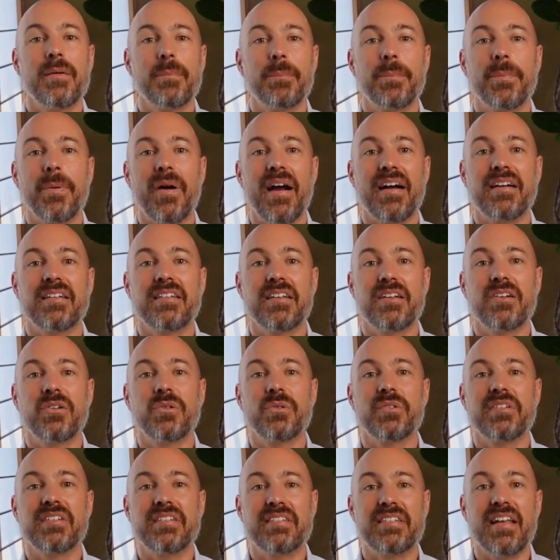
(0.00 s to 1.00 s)
Practical
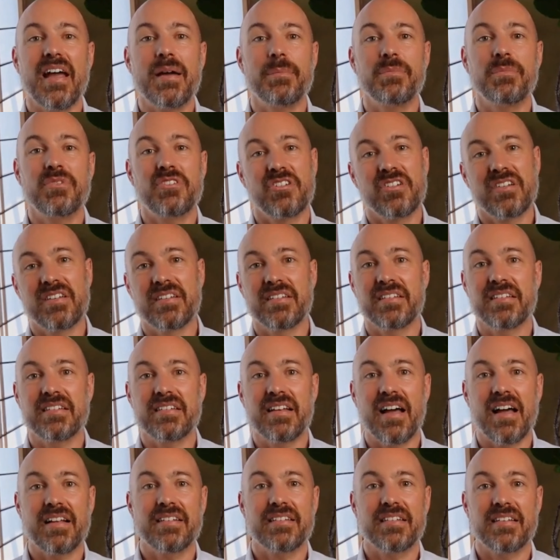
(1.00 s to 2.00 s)
steps you can
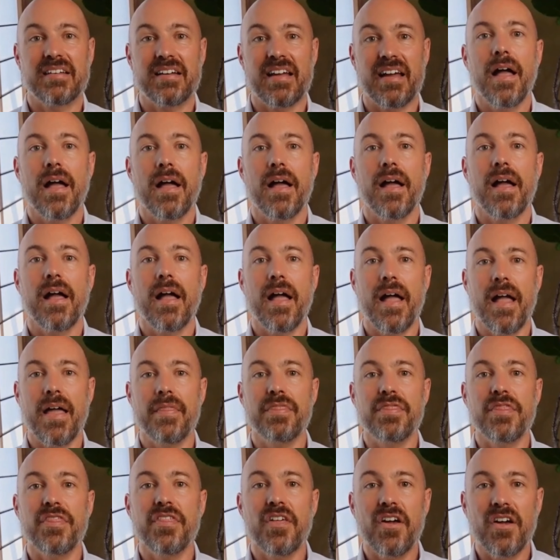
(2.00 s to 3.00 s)
start today.
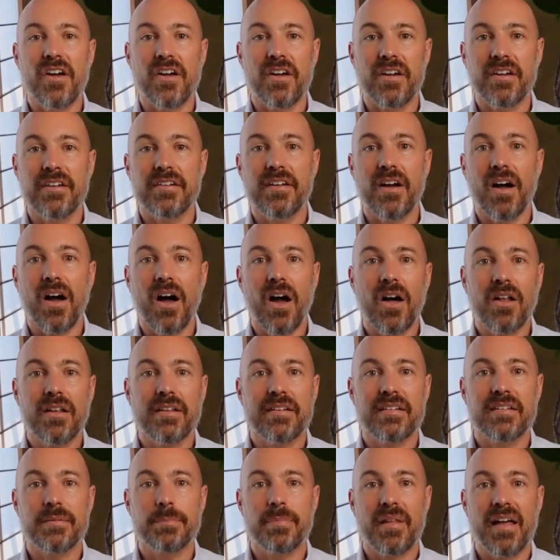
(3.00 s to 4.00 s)
And third, I'll
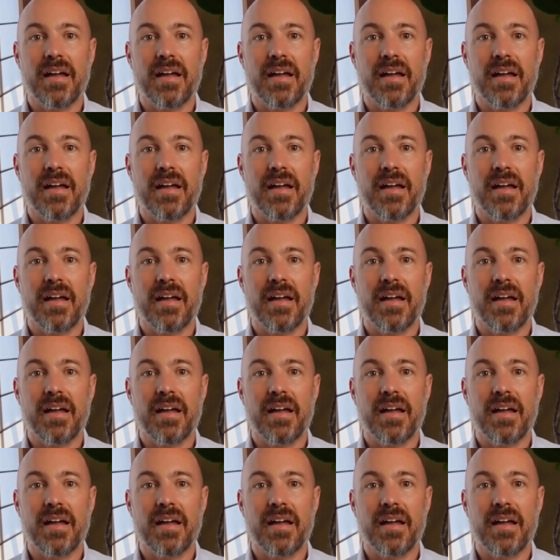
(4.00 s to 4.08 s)
explain